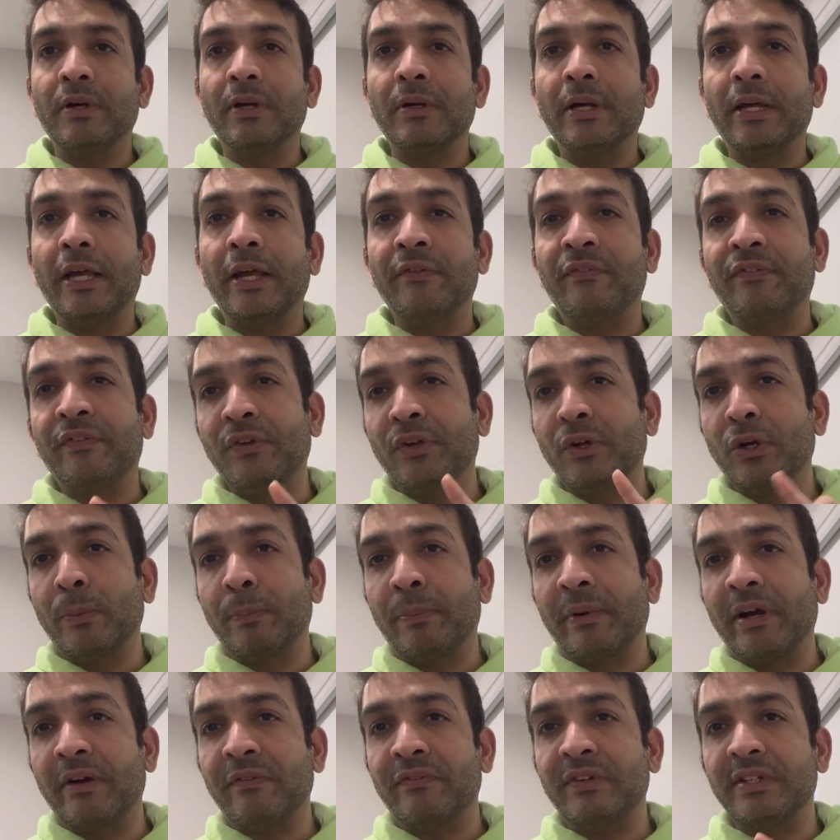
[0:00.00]
If your
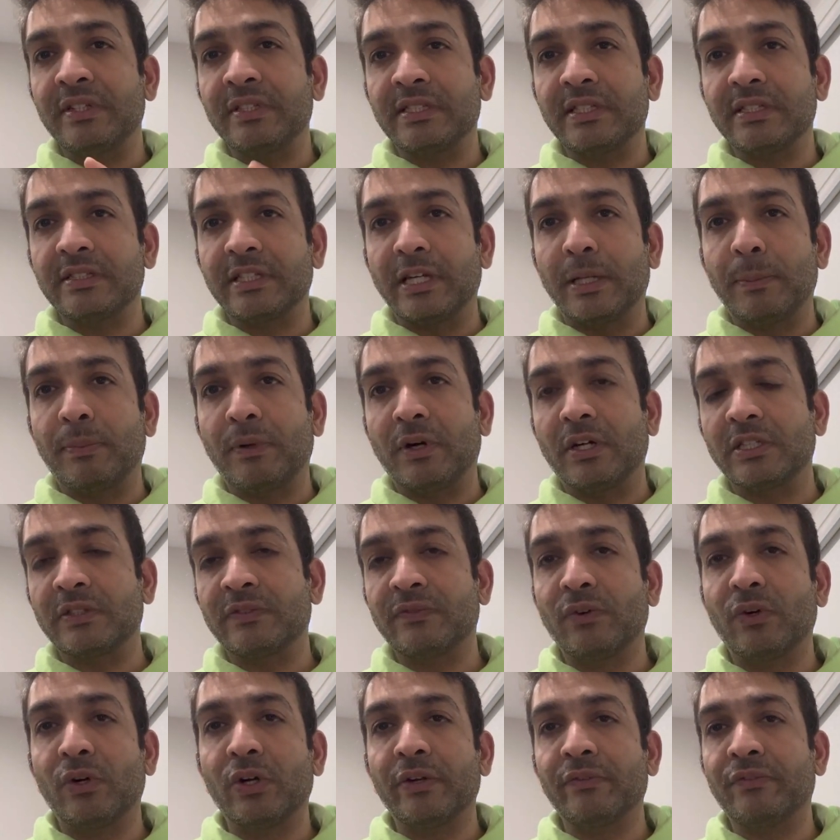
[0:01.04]
preference is AirPods
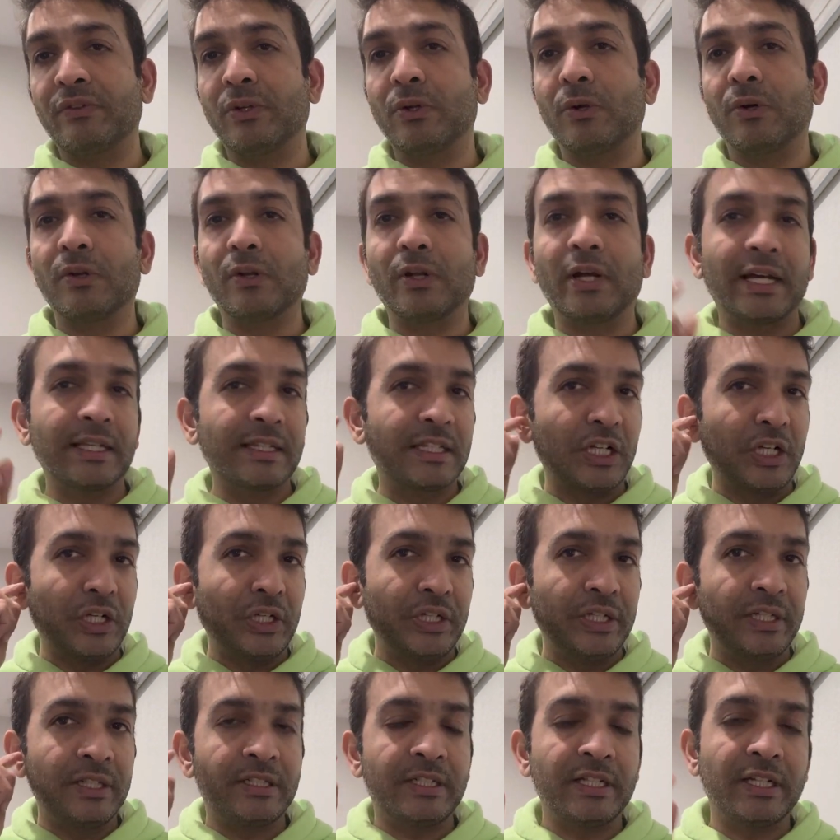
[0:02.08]
4, if you don't like the
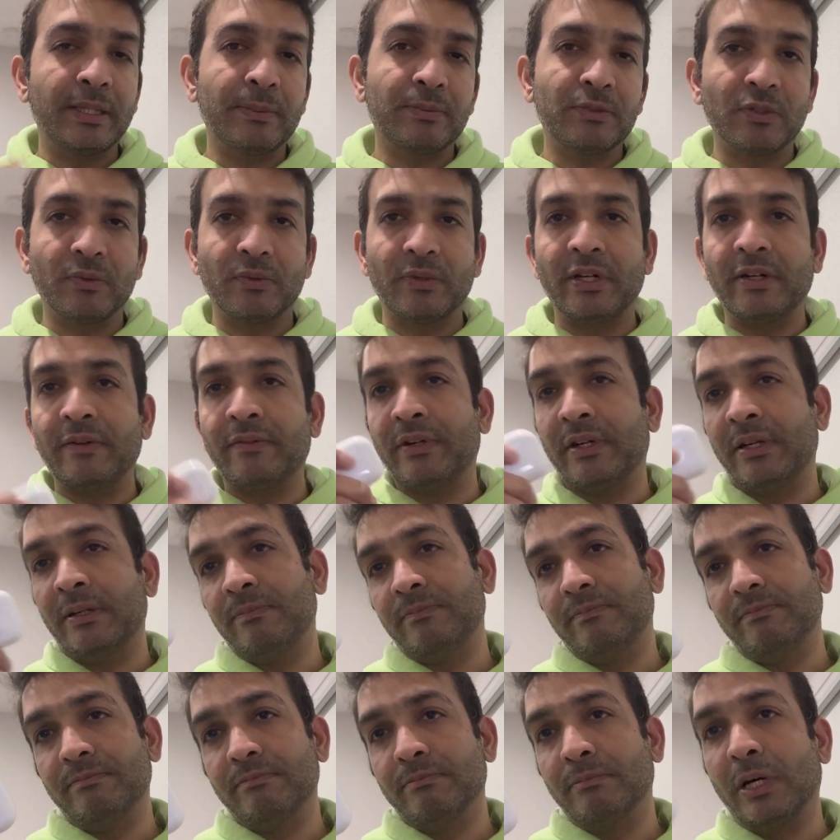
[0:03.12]
ear tips or
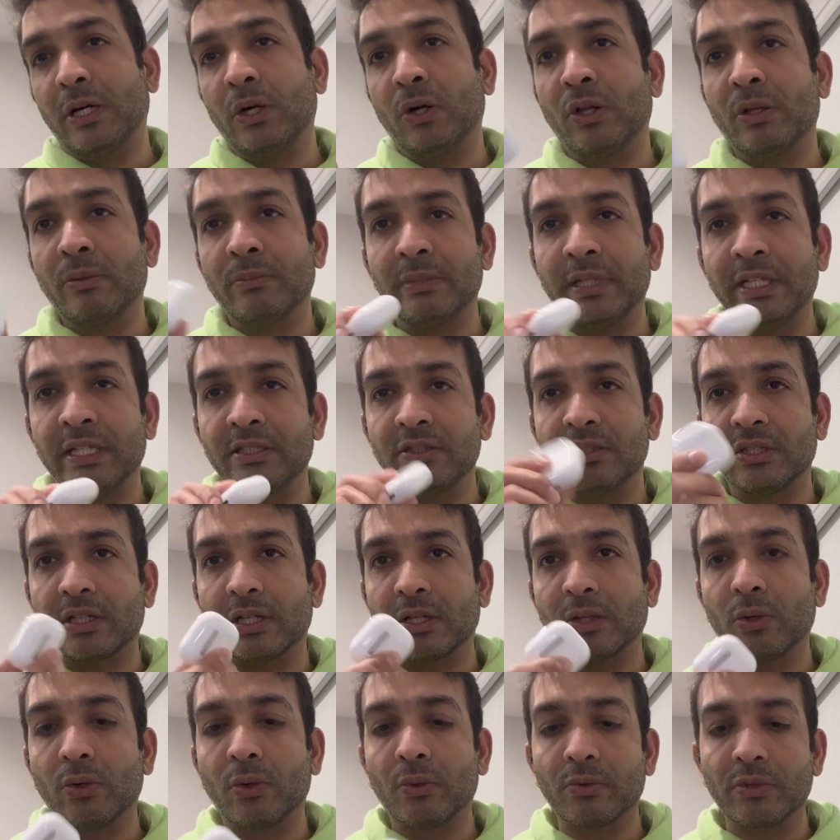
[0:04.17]
whatever, by all means, you
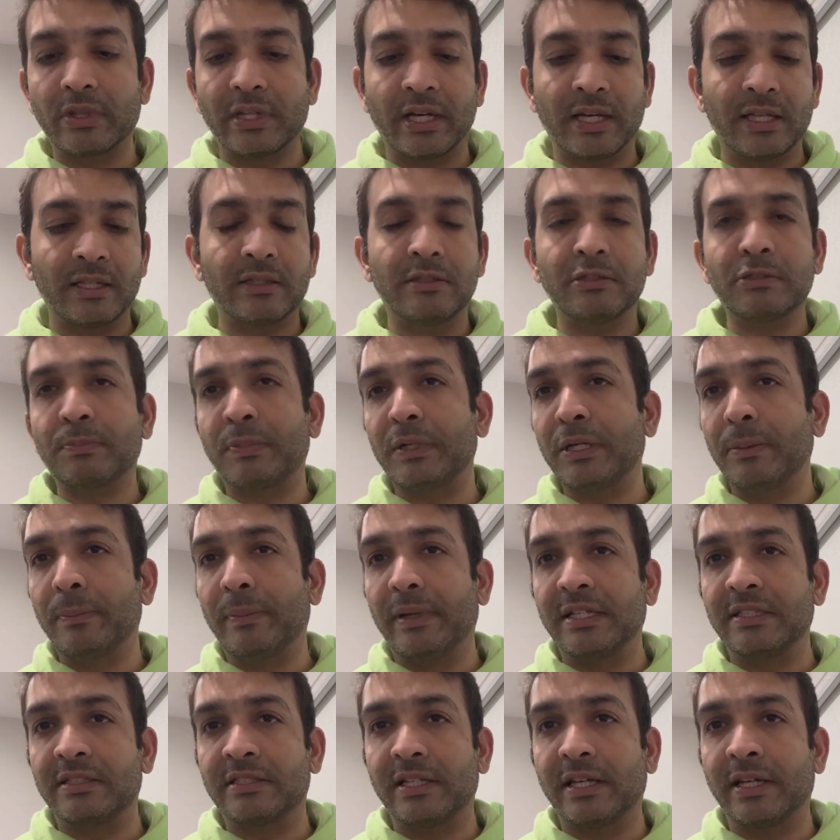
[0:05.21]
can go with that. It's pretty
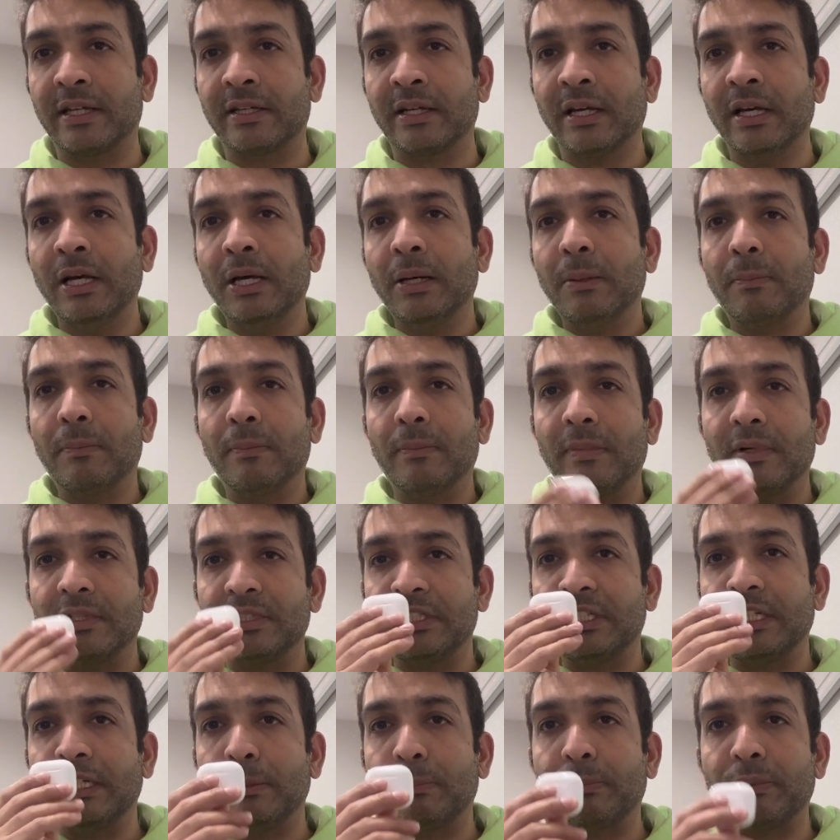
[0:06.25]
basic,
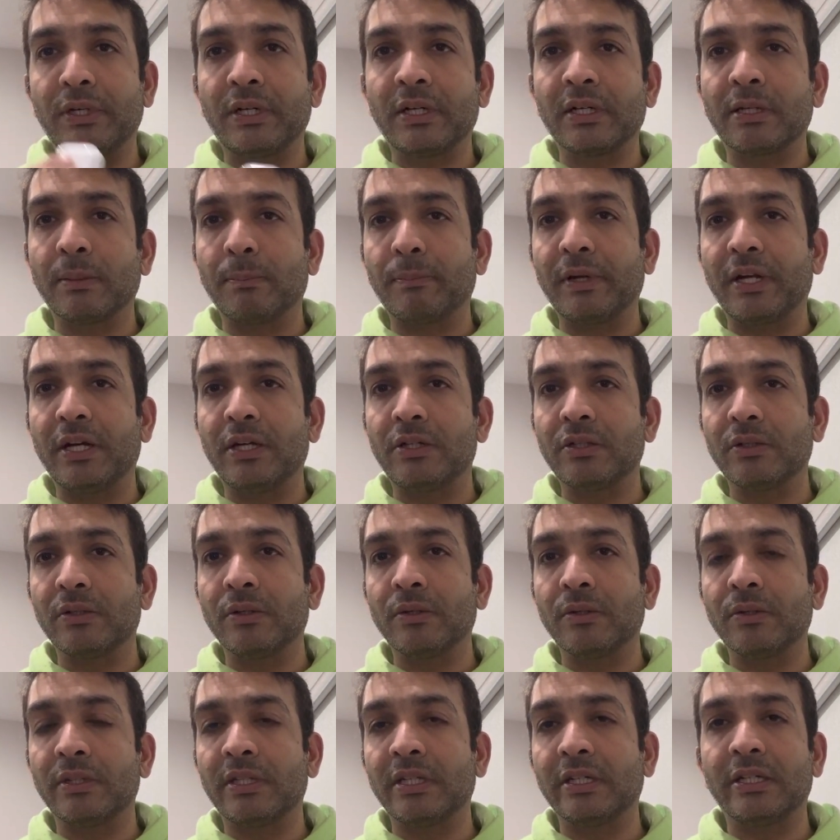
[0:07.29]
cheaper compared
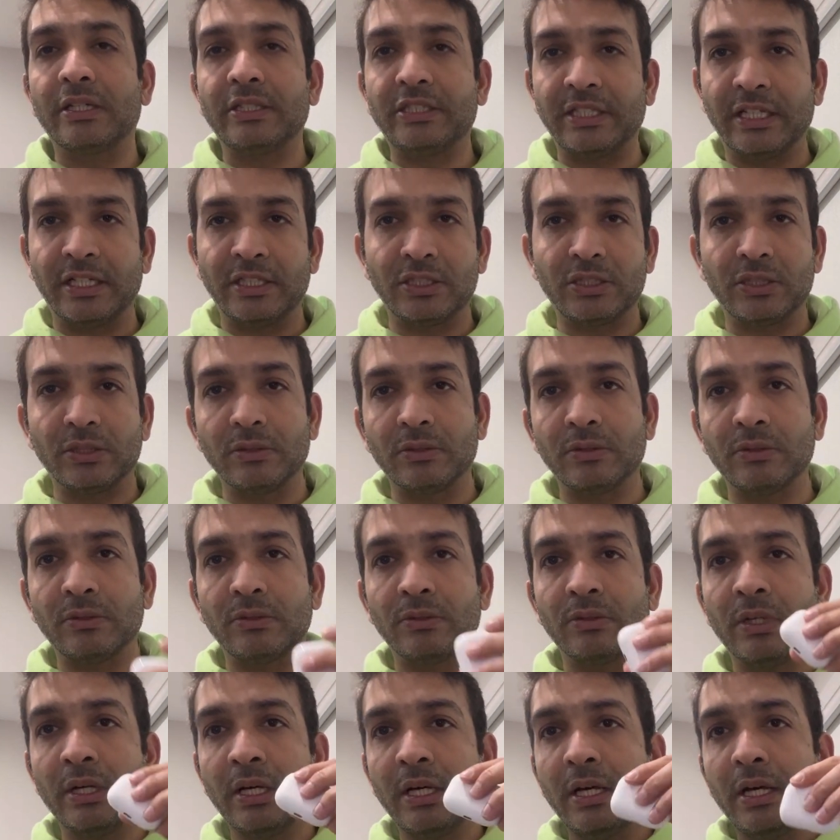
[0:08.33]
to the Gen
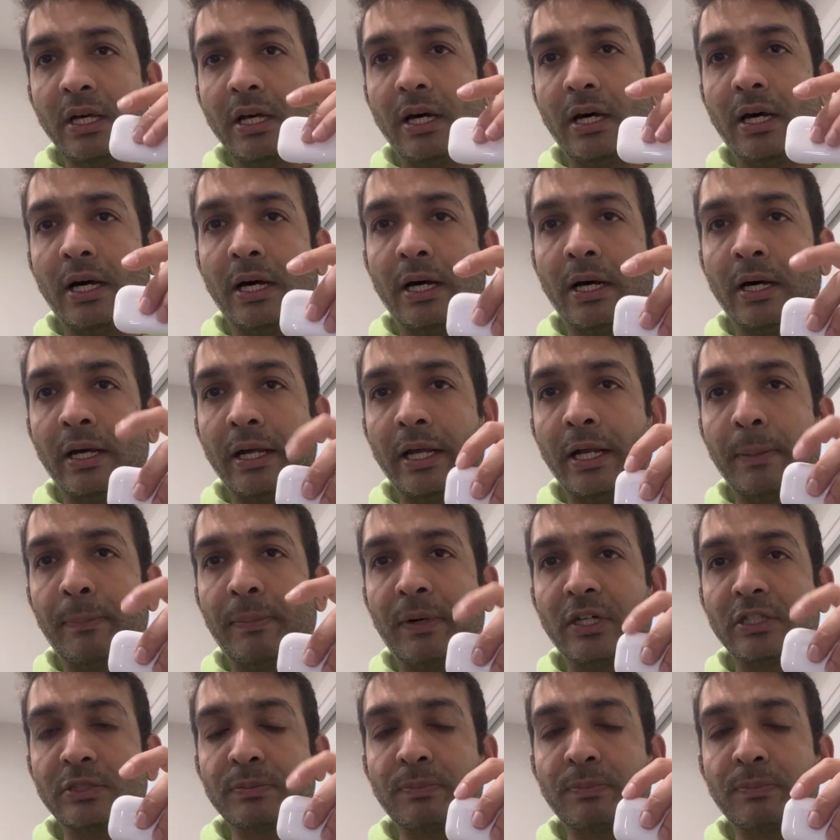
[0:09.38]
2 AirPods